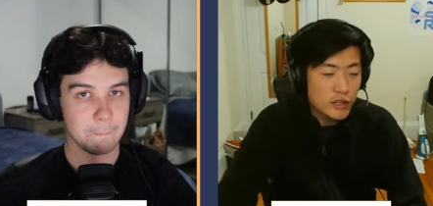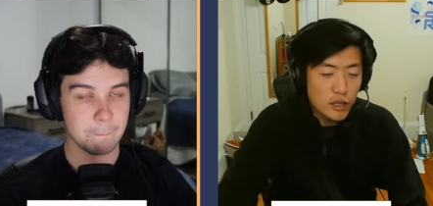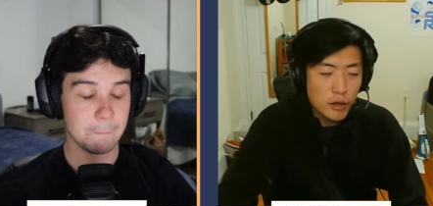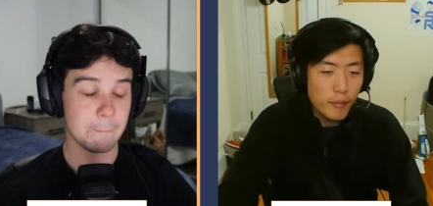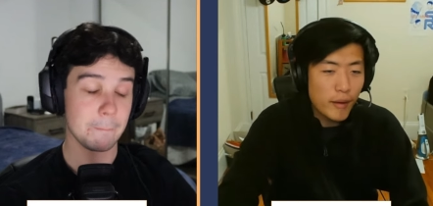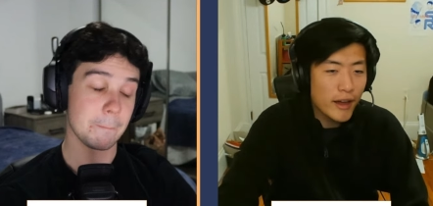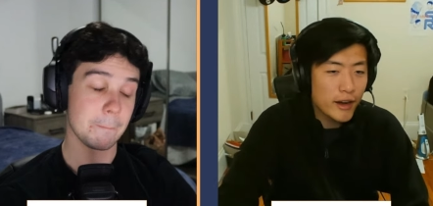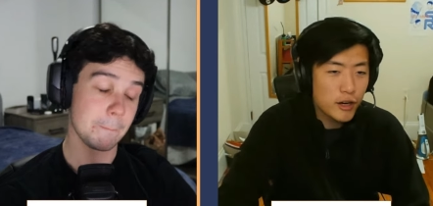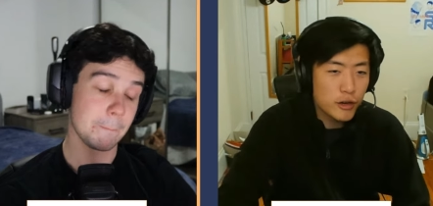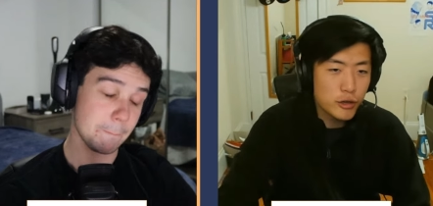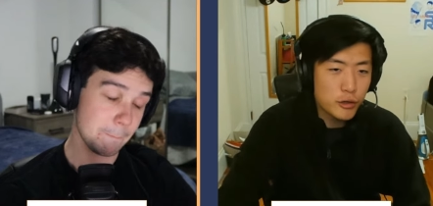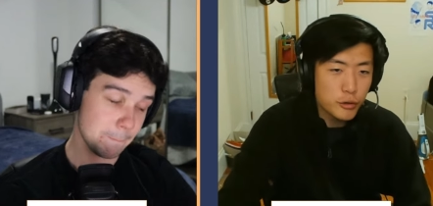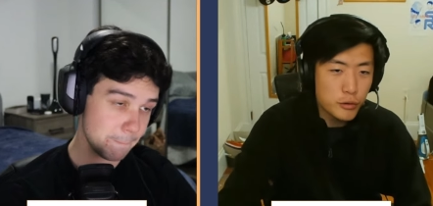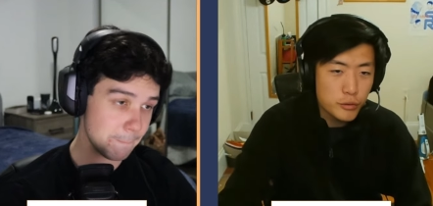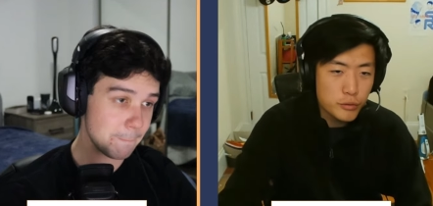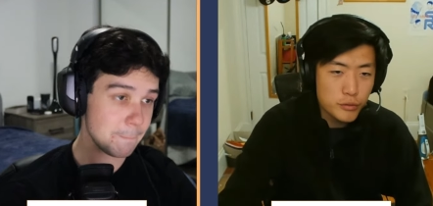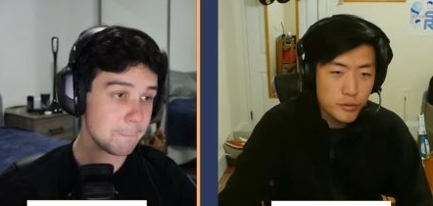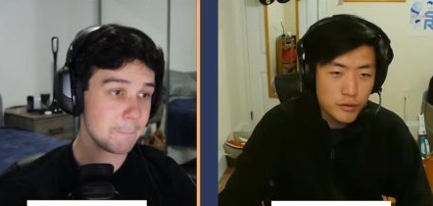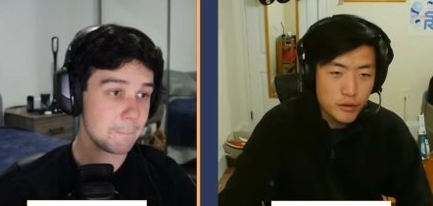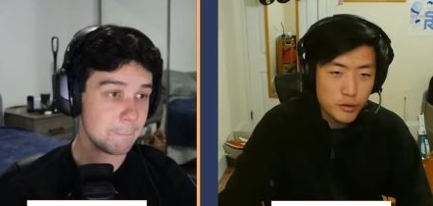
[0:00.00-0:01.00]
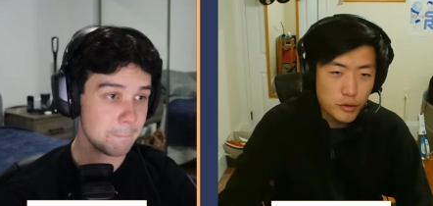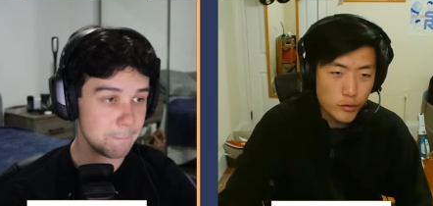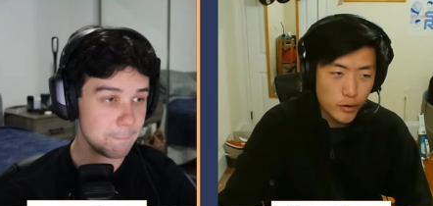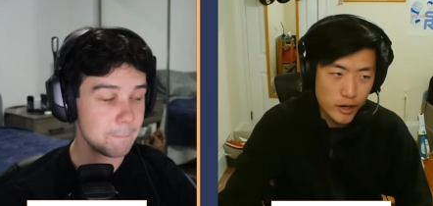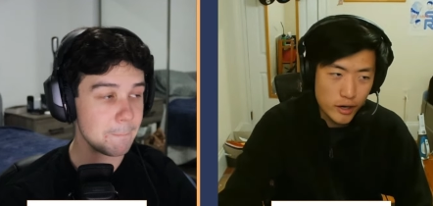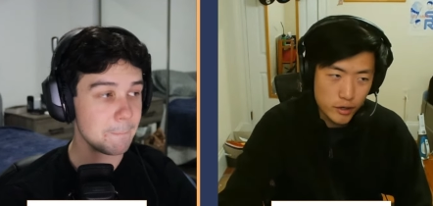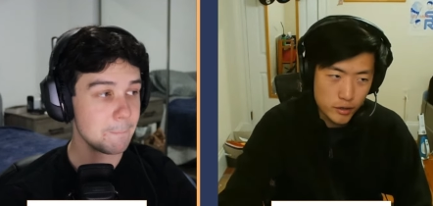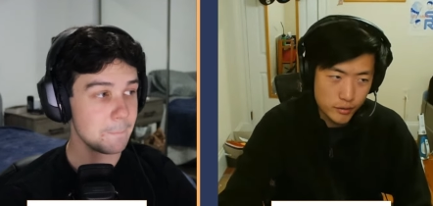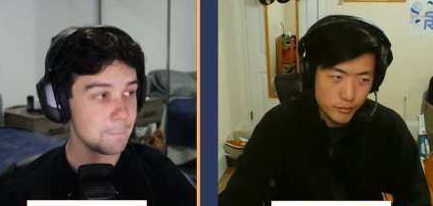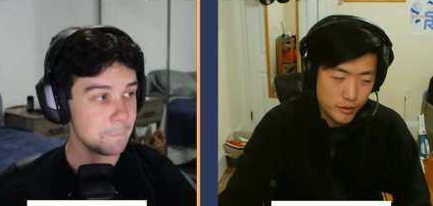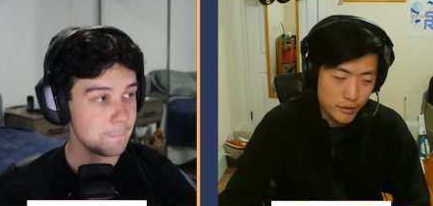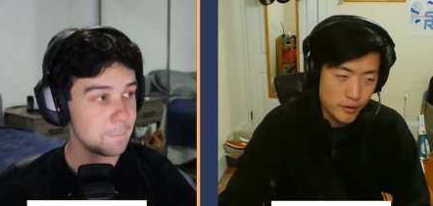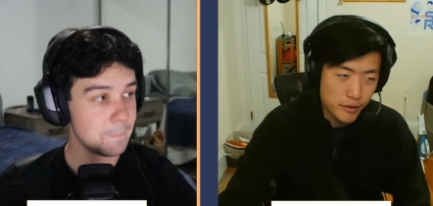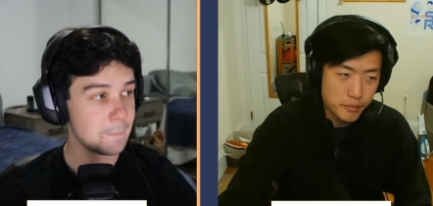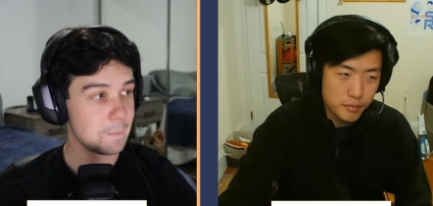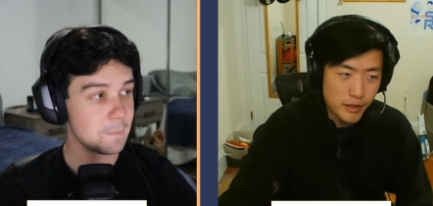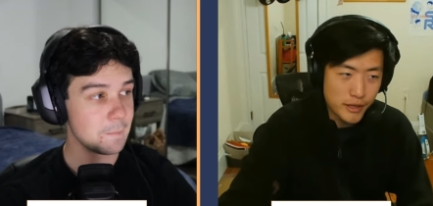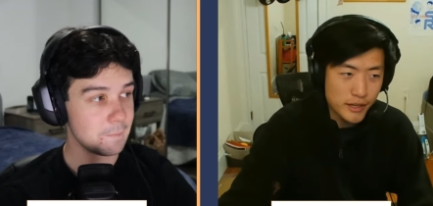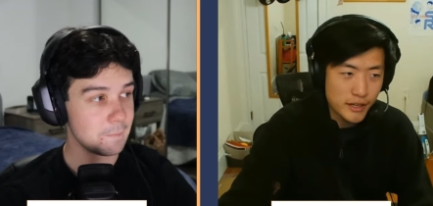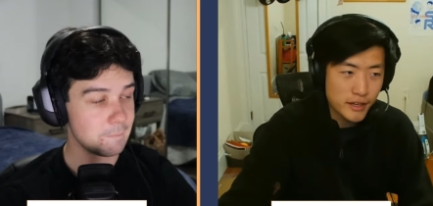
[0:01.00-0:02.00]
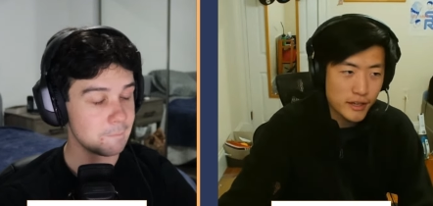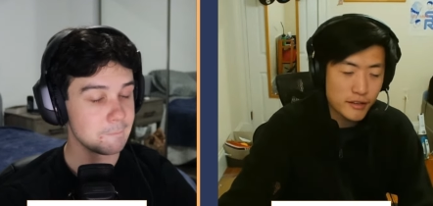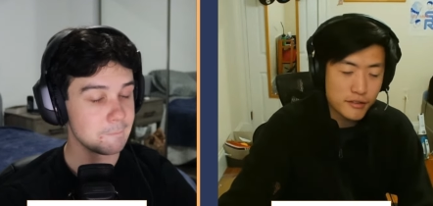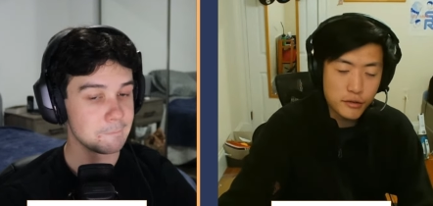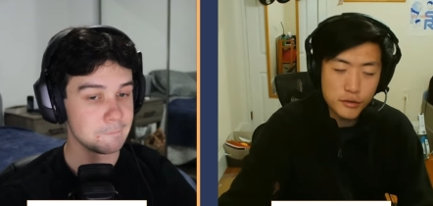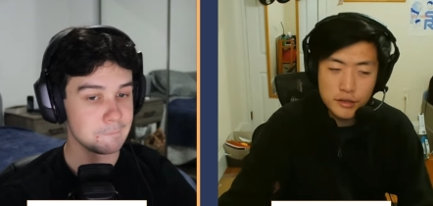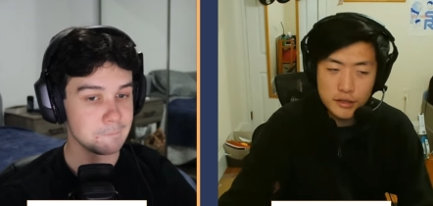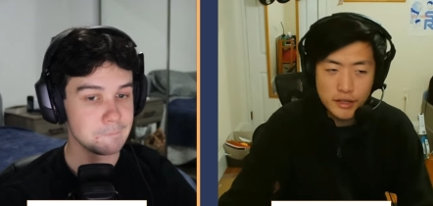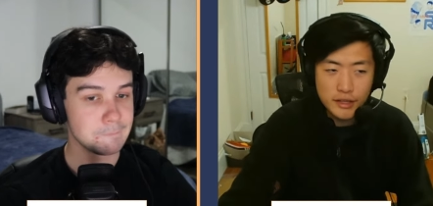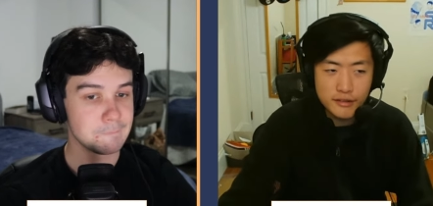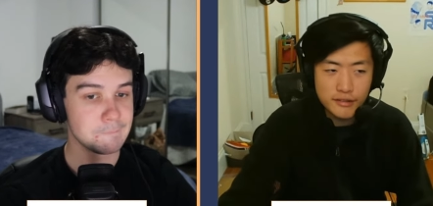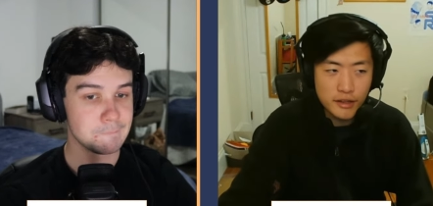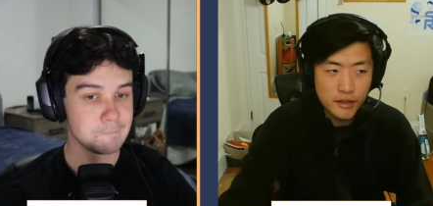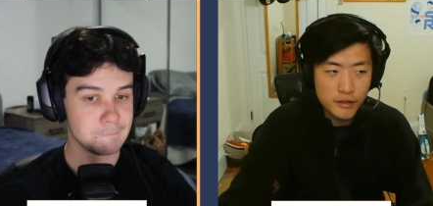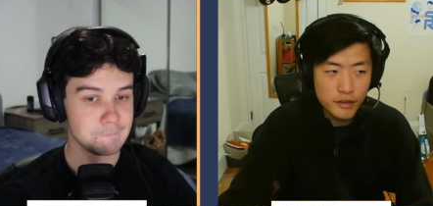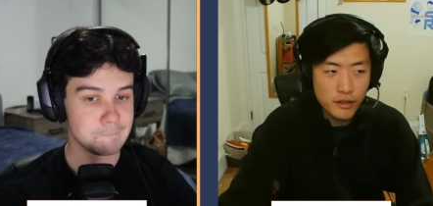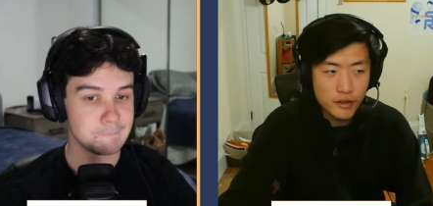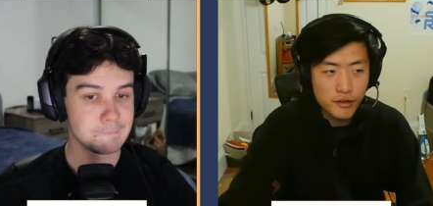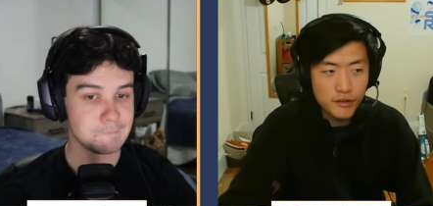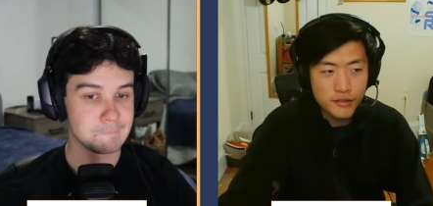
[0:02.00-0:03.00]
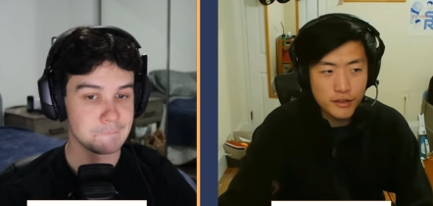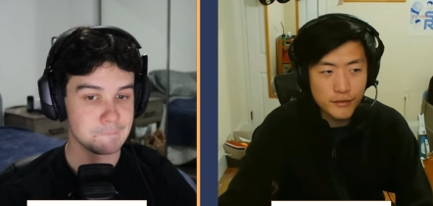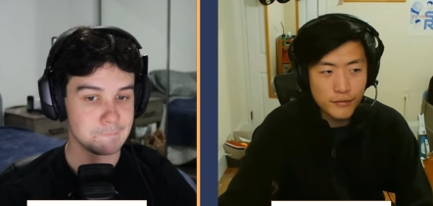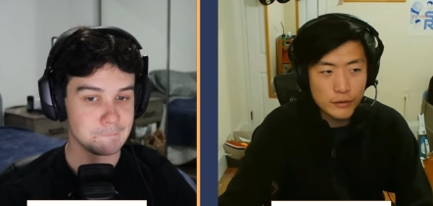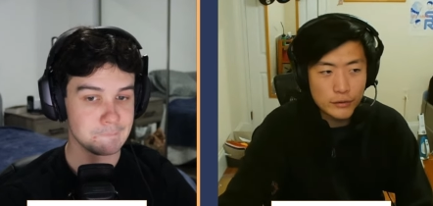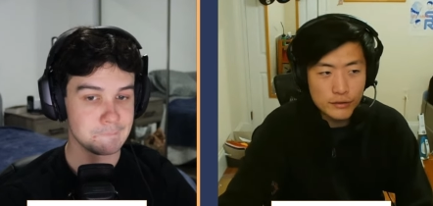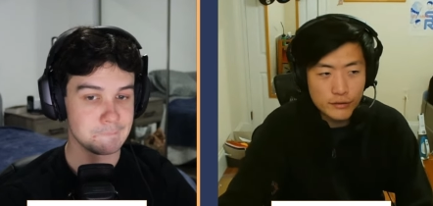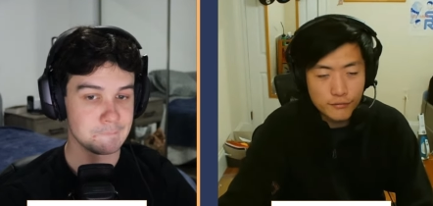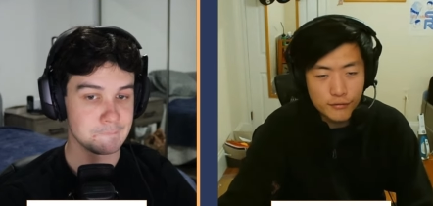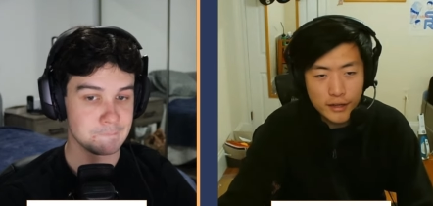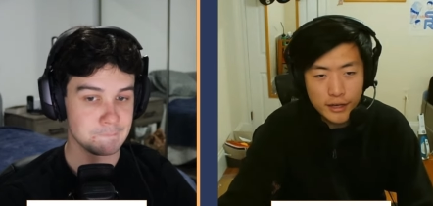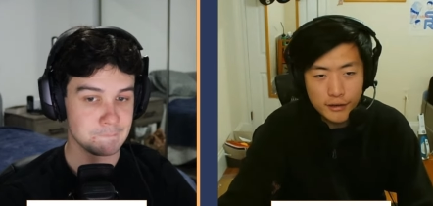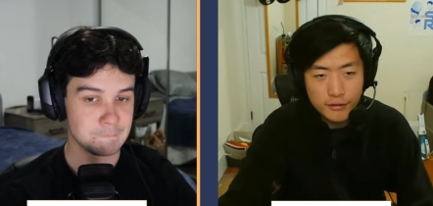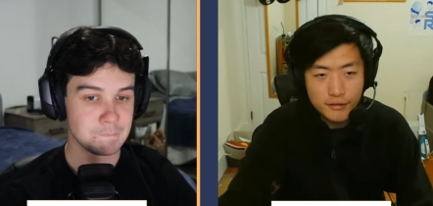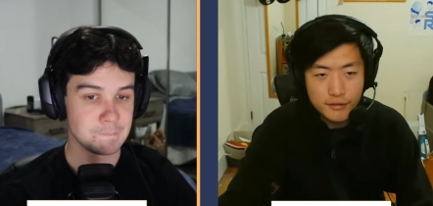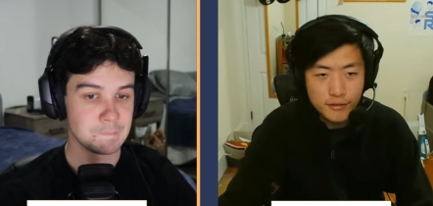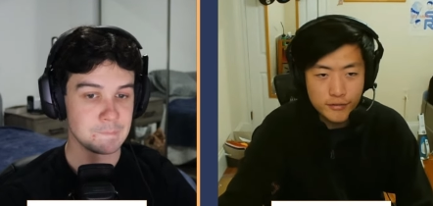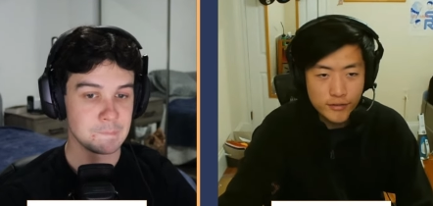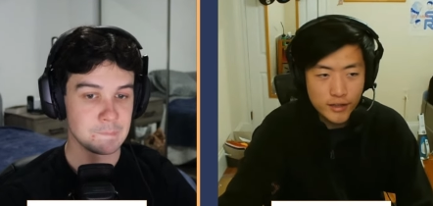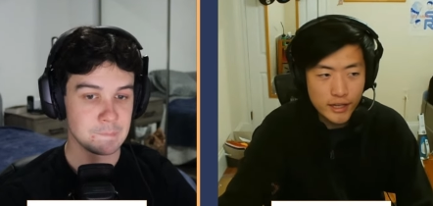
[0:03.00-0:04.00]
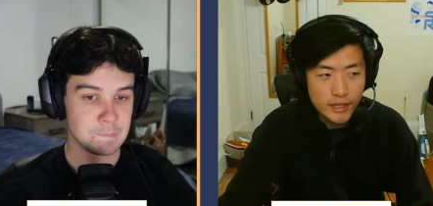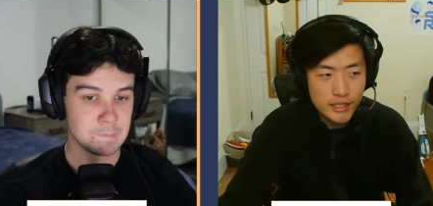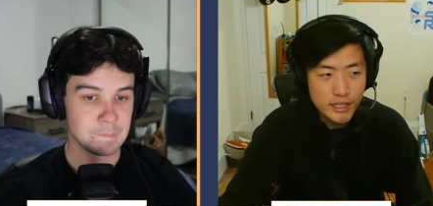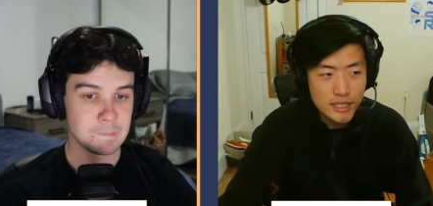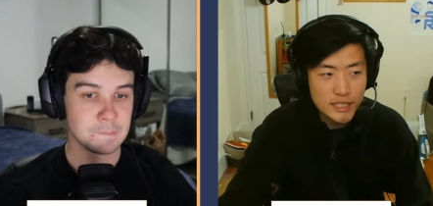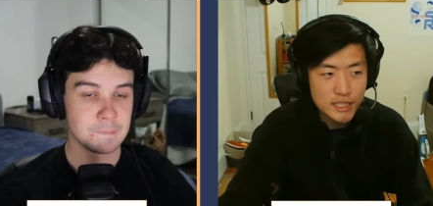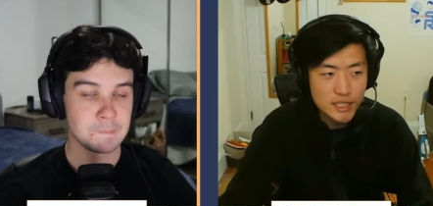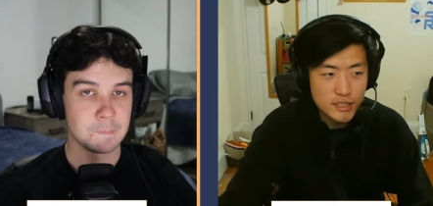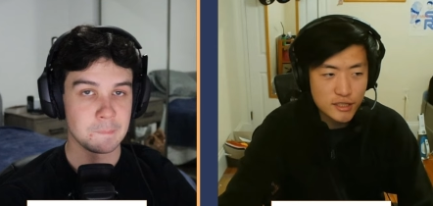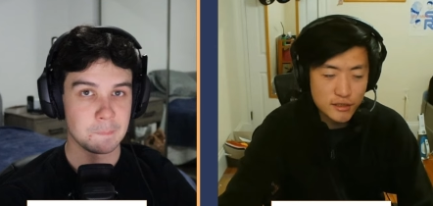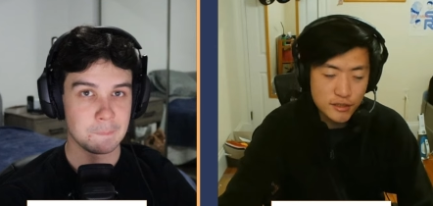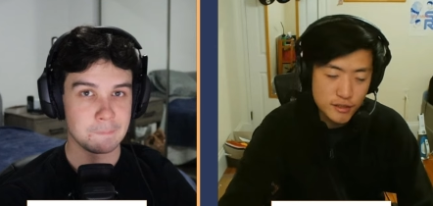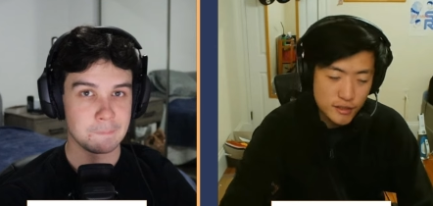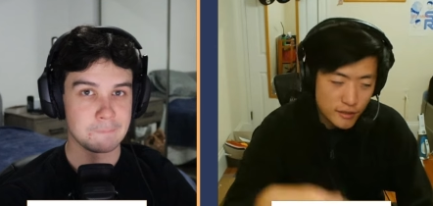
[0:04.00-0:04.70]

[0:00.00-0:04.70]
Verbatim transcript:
Speaker 1: No matter who you are uh, playing against, you can like tell, tell yourself, oh, it's fly fly challenger."